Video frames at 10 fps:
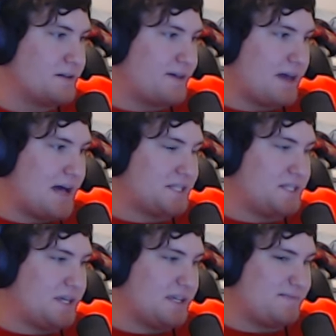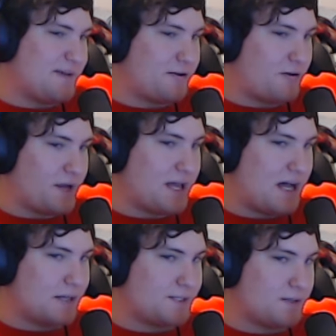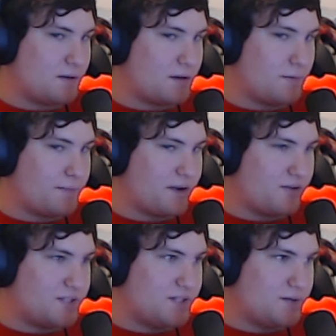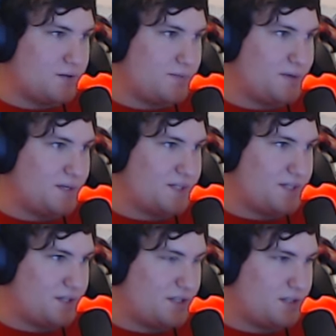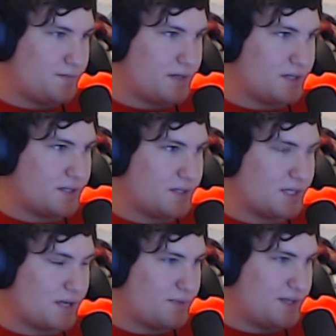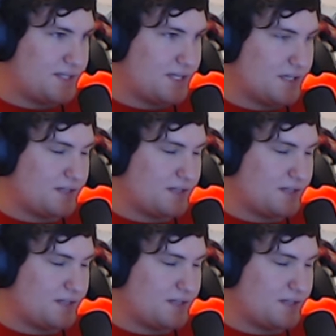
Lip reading: Caustic is better on console compared to PC just because PC is